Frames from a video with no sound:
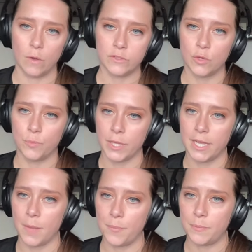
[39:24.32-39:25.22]
also
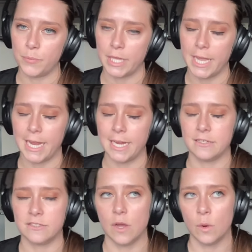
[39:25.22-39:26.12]
played up in
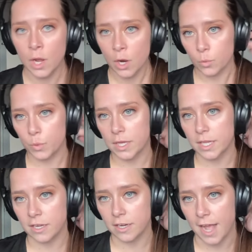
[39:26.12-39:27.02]
Blaine. So
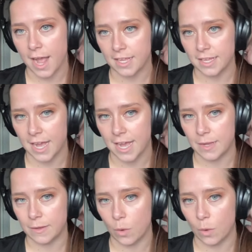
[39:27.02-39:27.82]
really good hockey guy.